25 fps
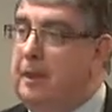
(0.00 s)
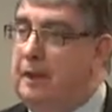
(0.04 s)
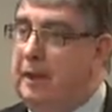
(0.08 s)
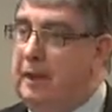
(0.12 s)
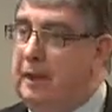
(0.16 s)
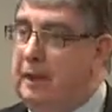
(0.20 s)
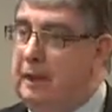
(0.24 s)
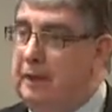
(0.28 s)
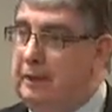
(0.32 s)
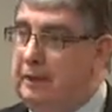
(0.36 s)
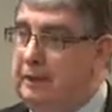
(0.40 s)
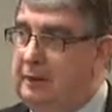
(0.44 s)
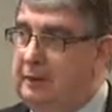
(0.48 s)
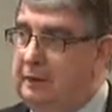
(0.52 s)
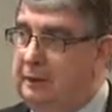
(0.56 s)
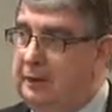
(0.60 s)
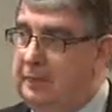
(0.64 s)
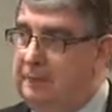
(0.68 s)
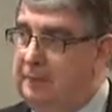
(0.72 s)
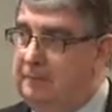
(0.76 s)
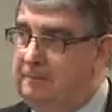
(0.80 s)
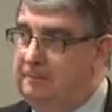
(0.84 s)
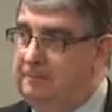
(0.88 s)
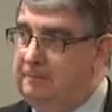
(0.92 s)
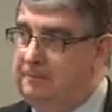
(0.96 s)
and
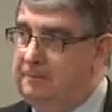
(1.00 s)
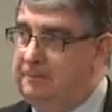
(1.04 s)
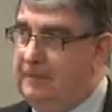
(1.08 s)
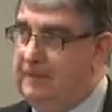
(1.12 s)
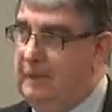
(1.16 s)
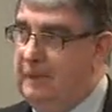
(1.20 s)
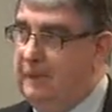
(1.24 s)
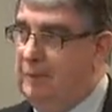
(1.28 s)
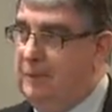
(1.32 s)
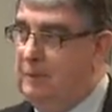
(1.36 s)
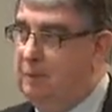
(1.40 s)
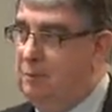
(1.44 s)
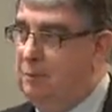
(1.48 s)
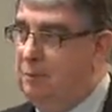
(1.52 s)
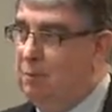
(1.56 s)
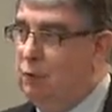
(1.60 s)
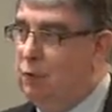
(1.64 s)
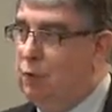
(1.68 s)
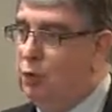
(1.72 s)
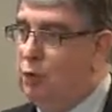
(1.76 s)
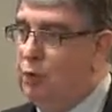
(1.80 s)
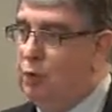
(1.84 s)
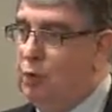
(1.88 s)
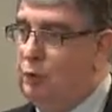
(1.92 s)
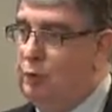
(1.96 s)
the
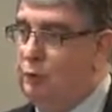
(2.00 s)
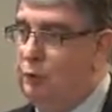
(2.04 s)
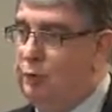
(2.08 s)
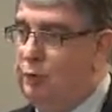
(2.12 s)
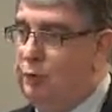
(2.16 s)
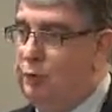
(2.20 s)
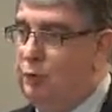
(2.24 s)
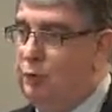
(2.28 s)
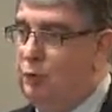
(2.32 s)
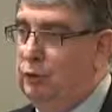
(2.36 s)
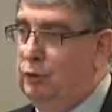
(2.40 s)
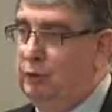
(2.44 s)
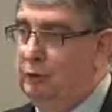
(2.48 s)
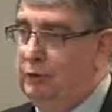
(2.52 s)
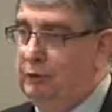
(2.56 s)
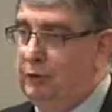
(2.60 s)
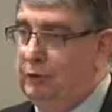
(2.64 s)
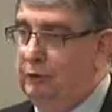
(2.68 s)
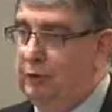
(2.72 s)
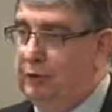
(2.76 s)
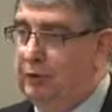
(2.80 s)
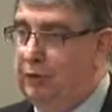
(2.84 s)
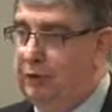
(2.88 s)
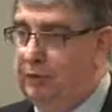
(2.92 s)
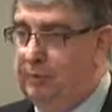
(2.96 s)
more you can prove the
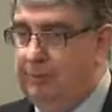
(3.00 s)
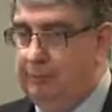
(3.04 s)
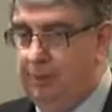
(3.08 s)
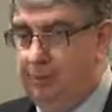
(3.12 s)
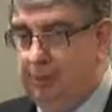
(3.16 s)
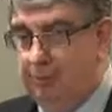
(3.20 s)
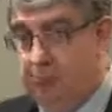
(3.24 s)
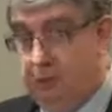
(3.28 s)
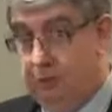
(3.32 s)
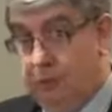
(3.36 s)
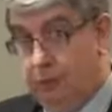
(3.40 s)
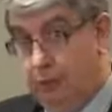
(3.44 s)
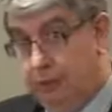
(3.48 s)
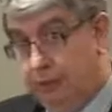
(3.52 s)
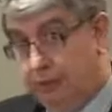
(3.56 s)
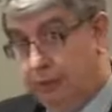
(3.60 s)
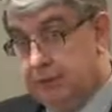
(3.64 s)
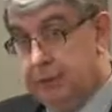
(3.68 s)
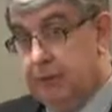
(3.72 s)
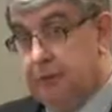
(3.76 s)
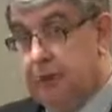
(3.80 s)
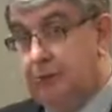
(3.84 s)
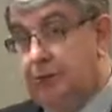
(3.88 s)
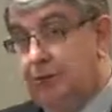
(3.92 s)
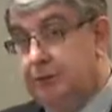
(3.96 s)
viability of your
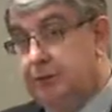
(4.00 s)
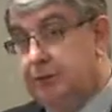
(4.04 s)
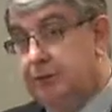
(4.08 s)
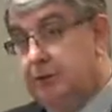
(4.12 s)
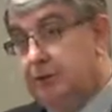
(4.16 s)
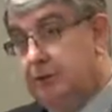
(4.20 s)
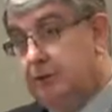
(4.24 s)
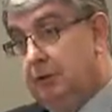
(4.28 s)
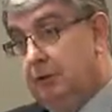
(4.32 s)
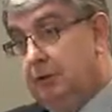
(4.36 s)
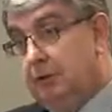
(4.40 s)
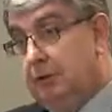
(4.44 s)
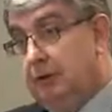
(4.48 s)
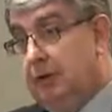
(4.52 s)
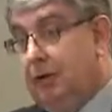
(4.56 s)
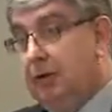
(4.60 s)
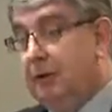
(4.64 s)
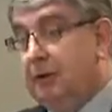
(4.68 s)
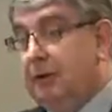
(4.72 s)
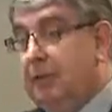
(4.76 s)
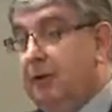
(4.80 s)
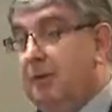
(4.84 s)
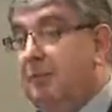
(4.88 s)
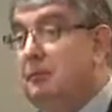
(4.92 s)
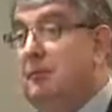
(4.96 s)
activities to deliver the
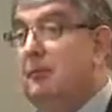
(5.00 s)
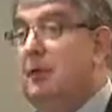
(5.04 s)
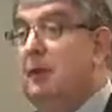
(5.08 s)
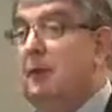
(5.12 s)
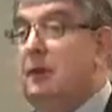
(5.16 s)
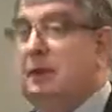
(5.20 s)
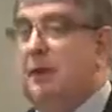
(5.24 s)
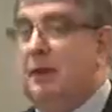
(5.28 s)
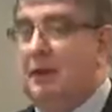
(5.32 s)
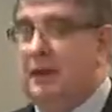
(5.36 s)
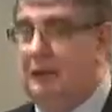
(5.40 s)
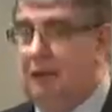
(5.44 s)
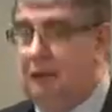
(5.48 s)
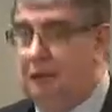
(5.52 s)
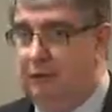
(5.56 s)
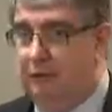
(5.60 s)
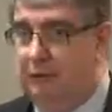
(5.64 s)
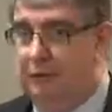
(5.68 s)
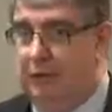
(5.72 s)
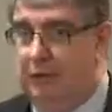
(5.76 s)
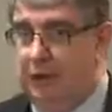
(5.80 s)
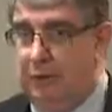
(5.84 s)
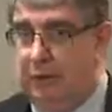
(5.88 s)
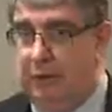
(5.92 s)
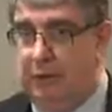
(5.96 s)
outcome and the
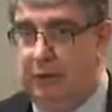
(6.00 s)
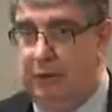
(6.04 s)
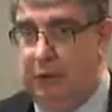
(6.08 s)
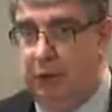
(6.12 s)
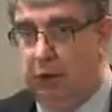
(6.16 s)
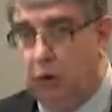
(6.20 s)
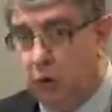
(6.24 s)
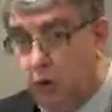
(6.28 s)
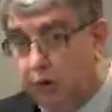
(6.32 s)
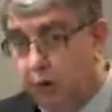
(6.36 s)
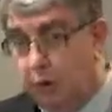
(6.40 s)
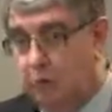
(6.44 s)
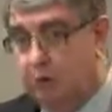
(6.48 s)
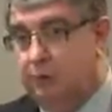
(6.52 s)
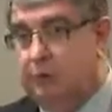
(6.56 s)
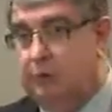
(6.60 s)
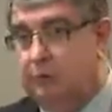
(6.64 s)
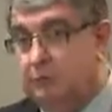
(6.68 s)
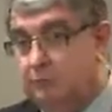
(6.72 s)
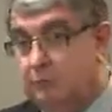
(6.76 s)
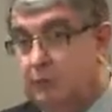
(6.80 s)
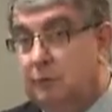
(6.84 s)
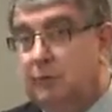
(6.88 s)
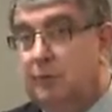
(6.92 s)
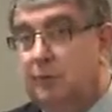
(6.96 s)
value inherent in your
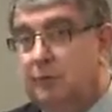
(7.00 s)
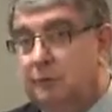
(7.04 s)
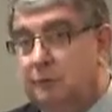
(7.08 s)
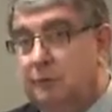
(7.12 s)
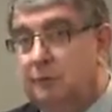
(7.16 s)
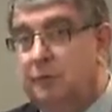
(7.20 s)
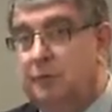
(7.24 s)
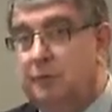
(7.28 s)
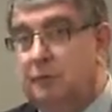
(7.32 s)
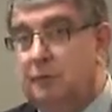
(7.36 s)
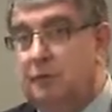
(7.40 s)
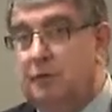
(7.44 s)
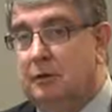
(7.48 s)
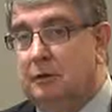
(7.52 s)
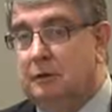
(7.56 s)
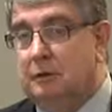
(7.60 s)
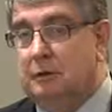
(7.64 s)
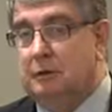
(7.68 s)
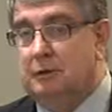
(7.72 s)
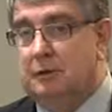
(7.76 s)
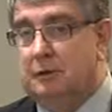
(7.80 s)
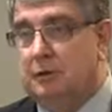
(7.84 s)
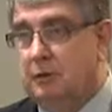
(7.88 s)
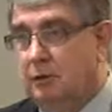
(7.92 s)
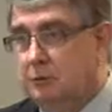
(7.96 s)
services
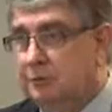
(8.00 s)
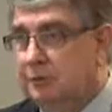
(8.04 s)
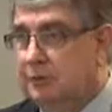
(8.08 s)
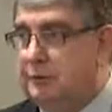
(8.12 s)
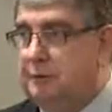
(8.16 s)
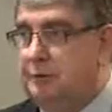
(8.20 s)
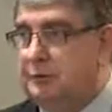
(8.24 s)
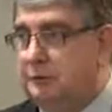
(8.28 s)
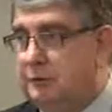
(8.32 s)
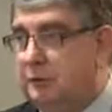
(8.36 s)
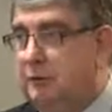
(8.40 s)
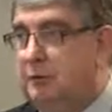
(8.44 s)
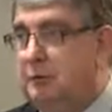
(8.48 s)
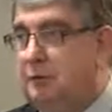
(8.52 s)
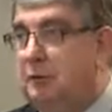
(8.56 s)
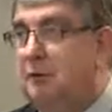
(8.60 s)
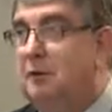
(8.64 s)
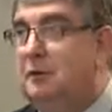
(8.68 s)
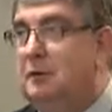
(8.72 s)
because of the costs, the